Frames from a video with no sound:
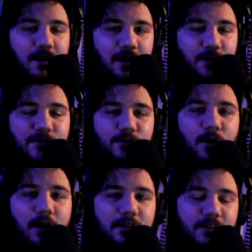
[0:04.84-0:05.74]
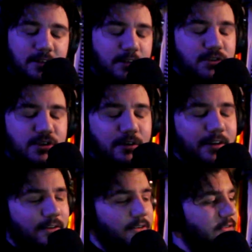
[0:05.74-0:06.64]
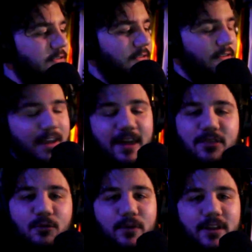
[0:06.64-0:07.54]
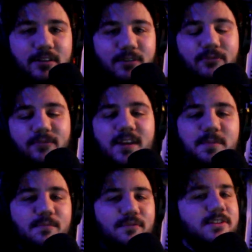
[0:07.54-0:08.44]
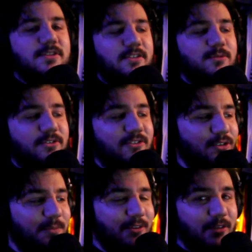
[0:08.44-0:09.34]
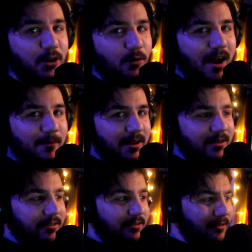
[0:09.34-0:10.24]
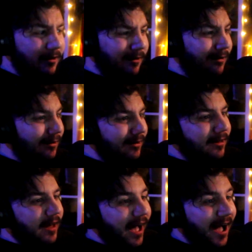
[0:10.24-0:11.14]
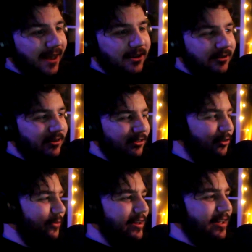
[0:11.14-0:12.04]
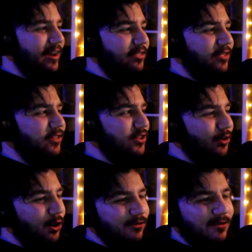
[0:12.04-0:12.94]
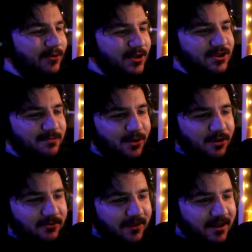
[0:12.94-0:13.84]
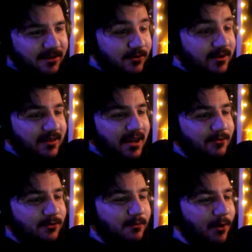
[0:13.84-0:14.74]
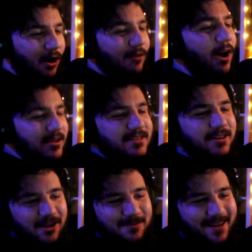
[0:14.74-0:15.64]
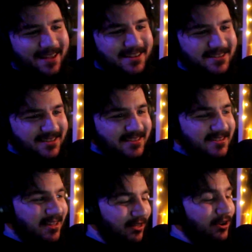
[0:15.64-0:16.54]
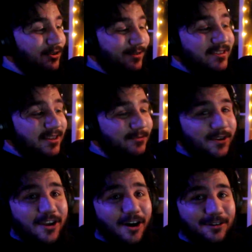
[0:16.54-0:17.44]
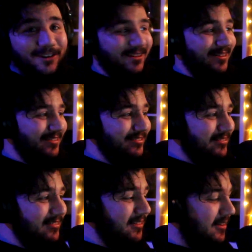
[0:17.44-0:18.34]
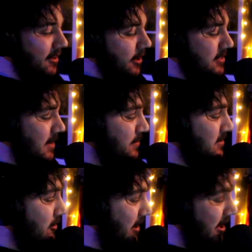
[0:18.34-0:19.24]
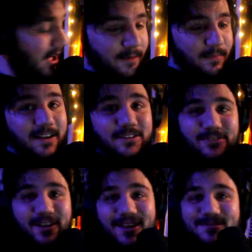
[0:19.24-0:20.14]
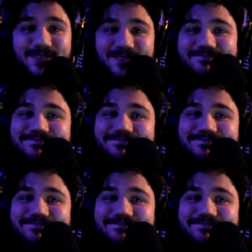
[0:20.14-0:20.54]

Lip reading: Hello everyone, you join us in the week that Phoebe Bridgers was snubbed at the Grammys, and the weekend that the Eurovision movie received more Oscar nominations than Christopher Nolan. It's episode 8, I'm Max Phillips.